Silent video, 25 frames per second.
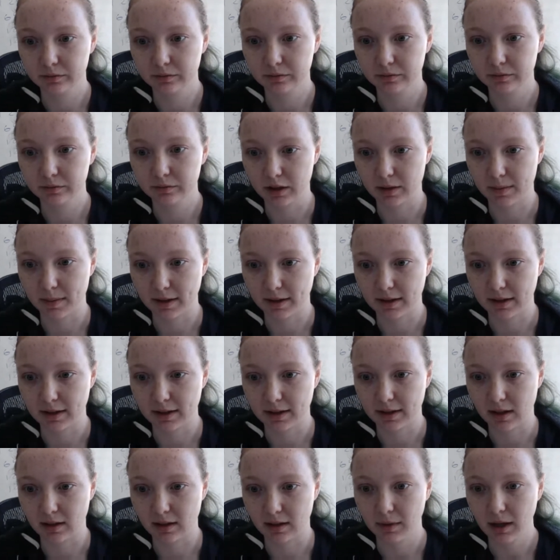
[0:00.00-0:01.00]
Looks about the
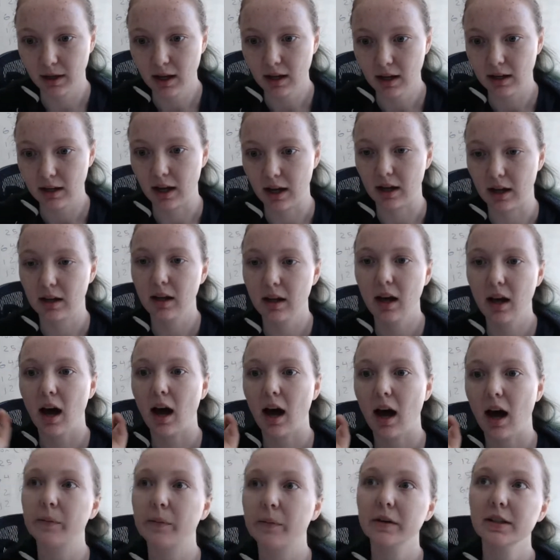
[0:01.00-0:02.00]
same. Yeah,
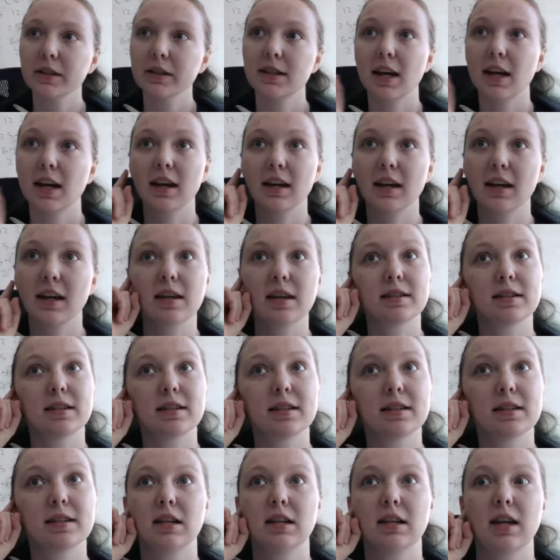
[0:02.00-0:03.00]
I will say this
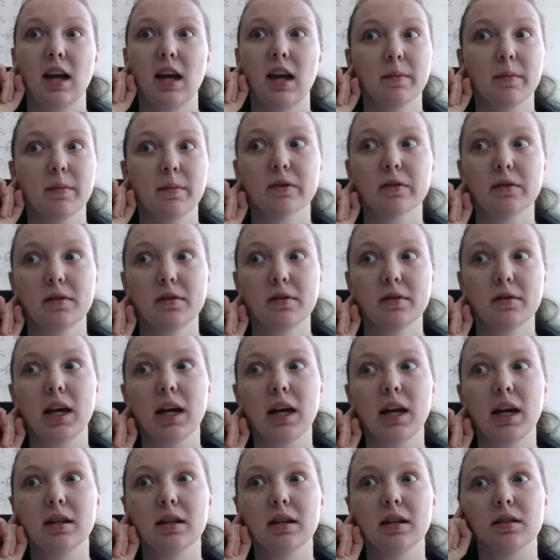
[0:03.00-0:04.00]
data tables
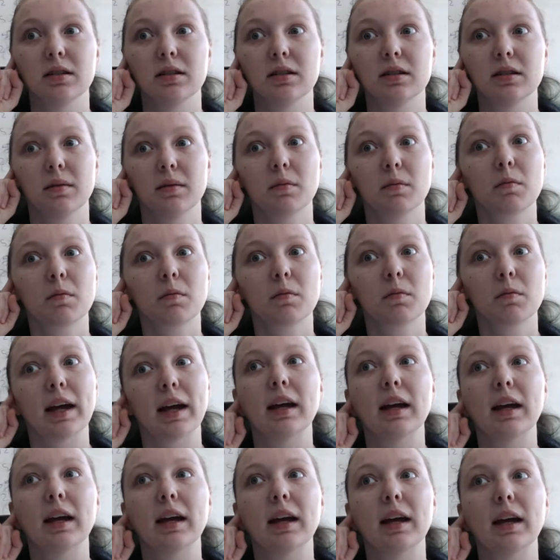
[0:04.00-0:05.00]
is
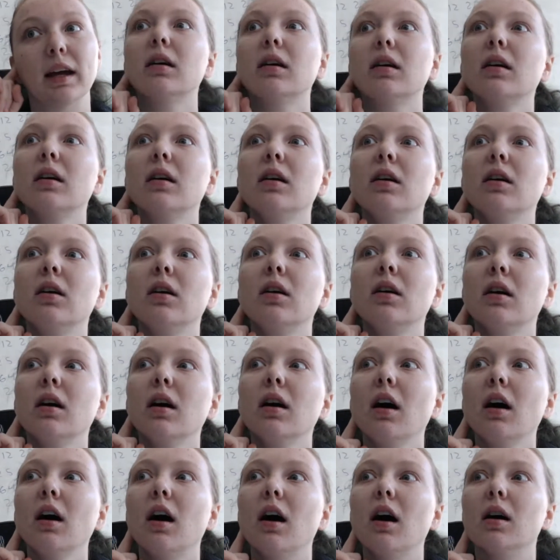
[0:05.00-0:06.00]
like
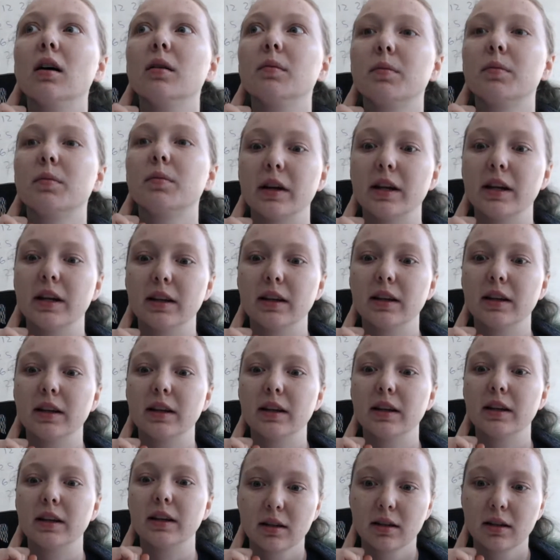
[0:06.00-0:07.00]
a pretty like